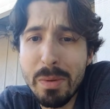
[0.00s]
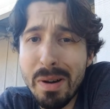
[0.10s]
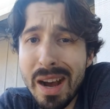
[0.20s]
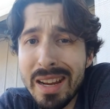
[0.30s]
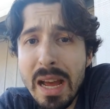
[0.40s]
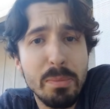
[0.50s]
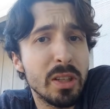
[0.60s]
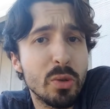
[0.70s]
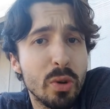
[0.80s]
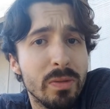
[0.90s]

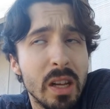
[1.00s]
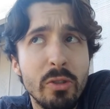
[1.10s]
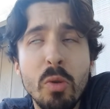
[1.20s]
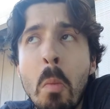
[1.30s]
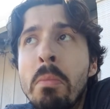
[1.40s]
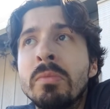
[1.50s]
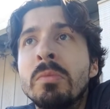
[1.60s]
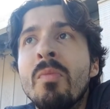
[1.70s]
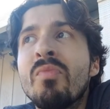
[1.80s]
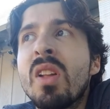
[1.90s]
pineapple-y sort of flavor.
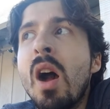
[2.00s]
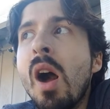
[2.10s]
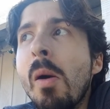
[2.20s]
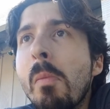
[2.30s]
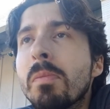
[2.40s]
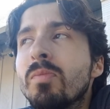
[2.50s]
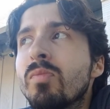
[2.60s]
Have